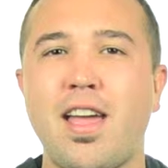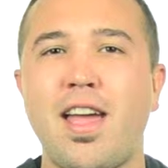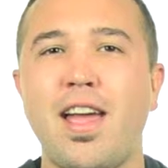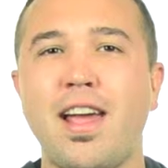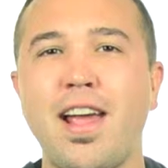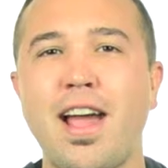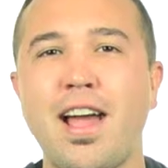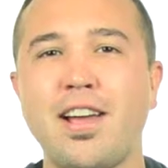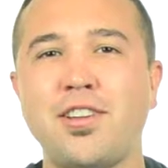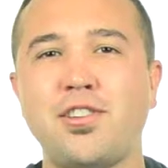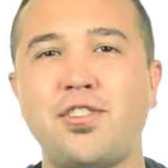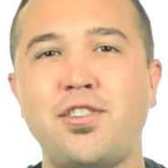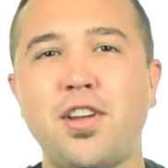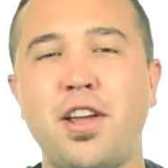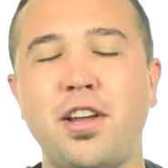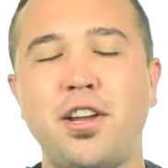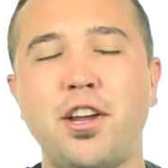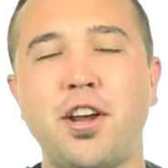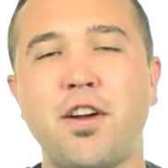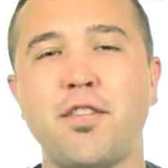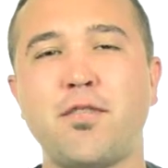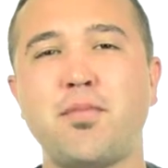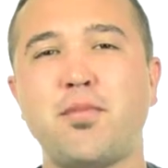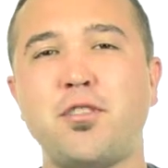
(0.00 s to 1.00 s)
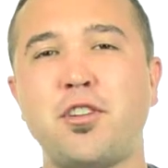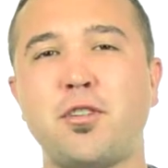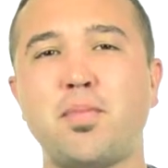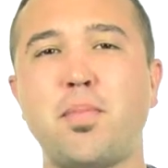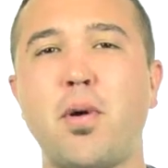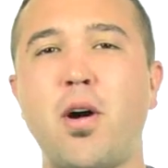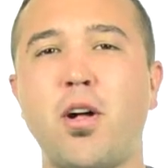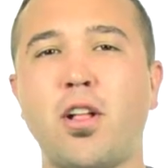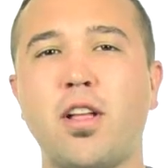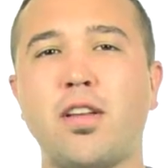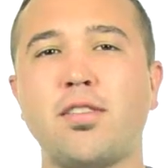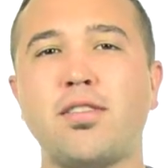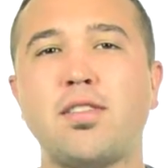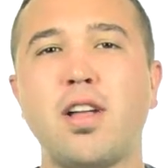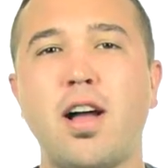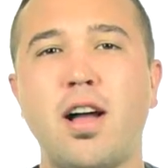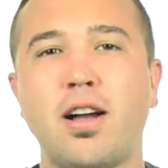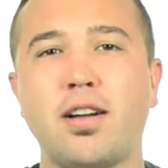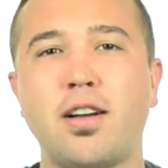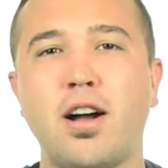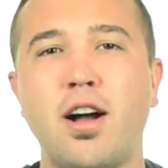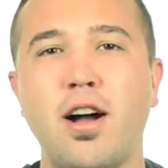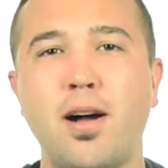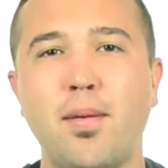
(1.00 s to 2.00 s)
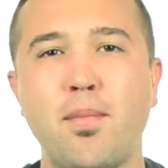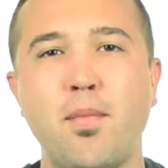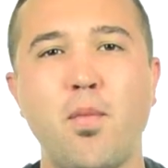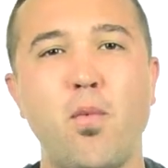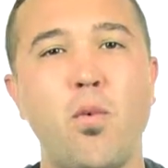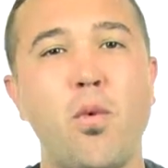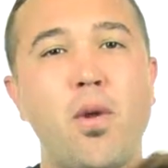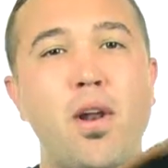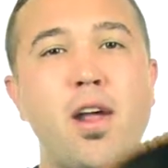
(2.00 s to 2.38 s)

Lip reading: Hey guys, Jake here from DiscBallGuys.com.